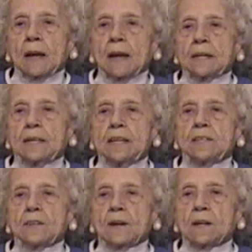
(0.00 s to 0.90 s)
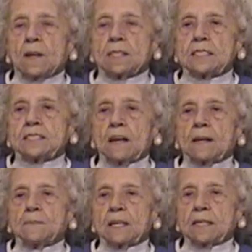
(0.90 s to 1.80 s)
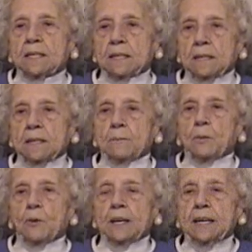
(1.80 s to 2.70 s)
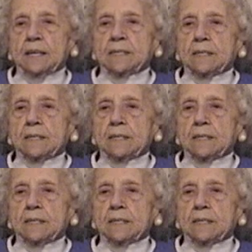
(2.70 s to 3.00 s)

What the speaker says: and he thought all the time that the boy